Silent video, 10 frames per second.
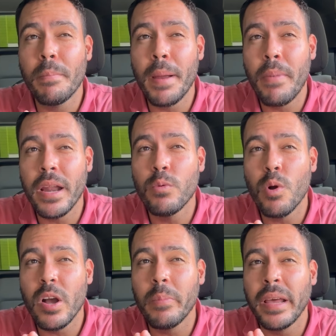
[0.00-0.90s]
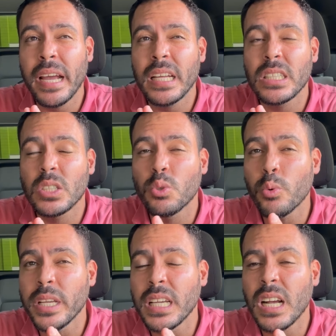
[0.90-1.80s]
my body woke up like at
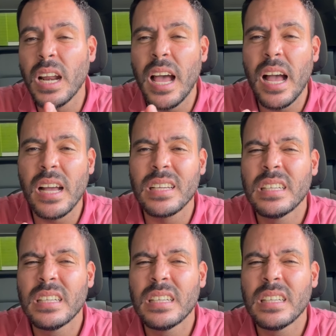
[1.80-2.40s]
three o'clock